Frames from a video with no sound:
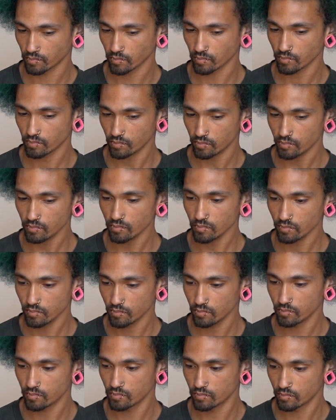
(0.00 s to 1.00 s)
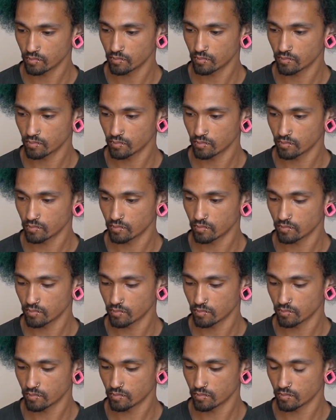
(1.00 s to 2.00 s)

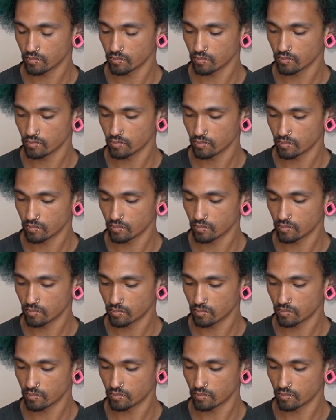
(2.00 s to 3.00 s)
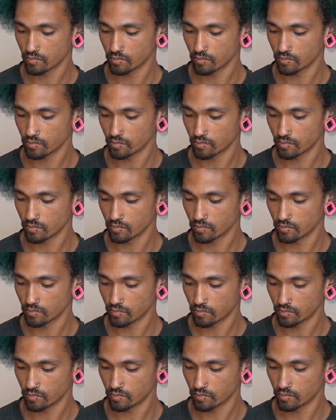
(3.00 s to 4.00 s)

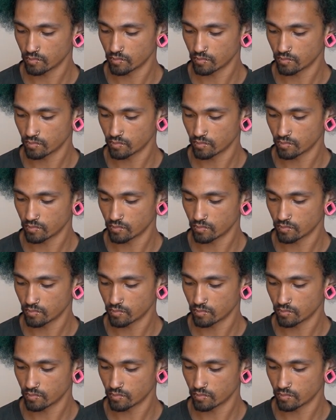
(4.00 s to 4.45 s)
(not speaking)